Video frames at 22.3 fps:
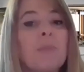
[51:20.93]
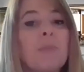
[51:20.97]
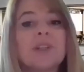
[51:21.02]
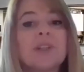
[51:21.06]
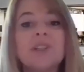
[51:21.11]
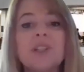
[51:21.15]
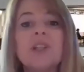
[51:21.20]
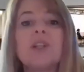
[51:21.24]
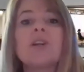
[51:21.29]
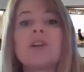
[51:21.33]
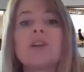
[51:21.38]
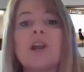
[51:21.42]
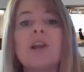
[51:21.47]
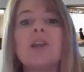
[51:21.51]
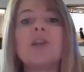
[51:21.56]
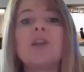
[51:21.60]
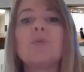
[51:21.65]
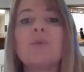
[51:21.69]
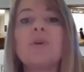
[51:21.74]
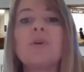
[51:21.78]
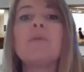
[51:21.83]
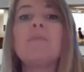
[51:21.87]
particularly
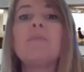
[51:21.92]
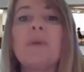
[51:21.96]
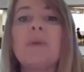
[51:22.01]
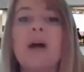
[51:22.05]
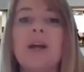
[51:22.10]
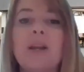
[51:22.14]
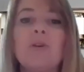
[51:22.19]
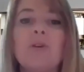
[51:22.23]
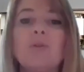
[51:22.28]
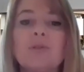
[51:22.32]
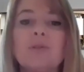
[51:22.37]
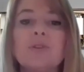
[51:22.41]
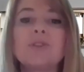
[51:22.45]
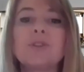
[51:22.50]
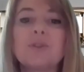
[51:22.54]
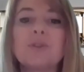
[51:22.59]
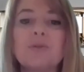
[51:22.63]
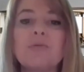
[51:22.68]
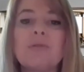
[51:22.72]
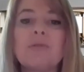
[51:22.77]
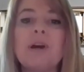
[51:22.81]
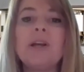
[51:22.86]
women
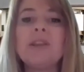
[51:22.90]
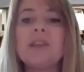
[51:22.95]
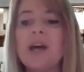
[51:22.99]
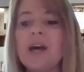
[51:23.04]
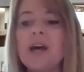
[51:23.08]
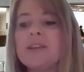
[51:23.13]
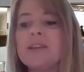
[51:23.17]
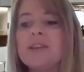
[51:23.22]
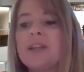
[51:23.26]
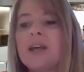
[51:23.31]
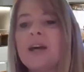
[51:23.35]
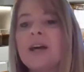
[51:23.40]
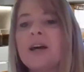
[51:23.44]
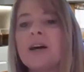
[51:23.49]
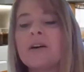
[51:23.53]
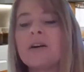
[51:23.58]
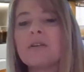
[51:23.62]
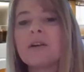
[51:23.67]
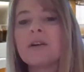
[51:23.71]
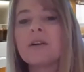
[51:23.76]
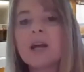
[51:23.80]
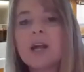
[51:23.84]
also, right, that
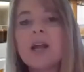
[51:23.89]
they're